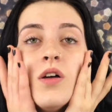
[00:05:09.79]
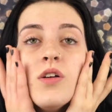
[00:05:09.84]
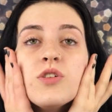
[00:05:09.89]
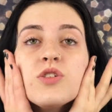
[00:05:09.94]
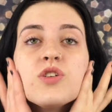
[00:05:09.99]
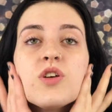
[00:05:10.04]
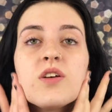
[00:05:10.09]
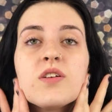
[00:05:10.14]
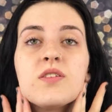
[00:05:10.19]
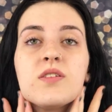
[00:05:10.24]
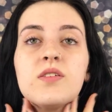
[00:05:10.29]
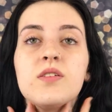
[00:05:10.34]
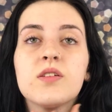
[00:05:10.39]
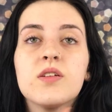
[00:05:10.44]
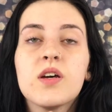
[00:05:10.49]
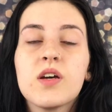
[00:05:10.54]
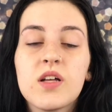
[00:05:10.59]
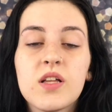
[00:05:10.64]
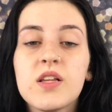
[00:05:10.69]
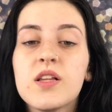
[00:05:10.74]
just
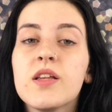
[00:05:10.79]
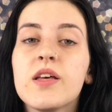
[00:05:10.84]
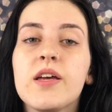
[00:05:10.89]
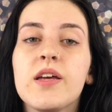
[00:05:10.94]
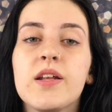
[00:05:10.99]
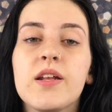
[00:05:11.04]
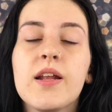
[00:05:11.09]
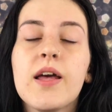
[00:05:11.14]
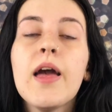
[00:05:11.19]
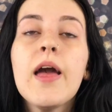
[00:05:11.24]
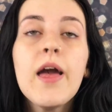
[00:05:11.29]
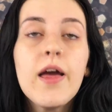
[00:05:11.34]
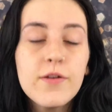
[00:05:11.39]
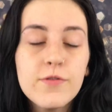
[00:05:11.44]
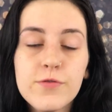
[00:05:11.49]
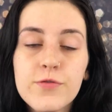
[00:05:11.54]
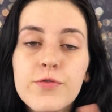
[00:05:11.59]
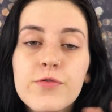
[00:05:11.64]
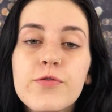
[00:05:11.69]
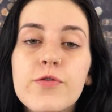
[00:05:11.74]
clean and
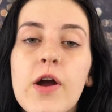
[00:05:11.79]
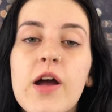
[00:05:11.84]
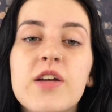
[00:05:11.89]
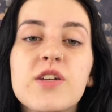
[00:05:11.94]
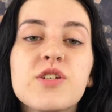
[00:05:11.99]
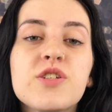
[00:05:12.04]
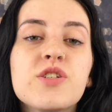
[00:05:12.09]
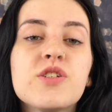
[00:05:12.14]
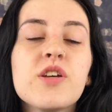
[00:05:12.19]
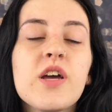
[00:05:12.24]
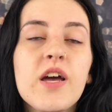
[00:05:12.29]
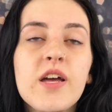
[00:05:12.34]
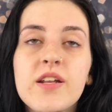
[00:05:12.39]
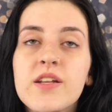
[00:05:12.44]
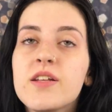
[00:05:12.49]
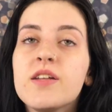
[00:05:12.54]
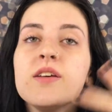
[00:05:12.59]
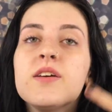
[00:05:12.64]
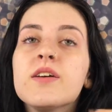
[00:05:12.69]
fresh, and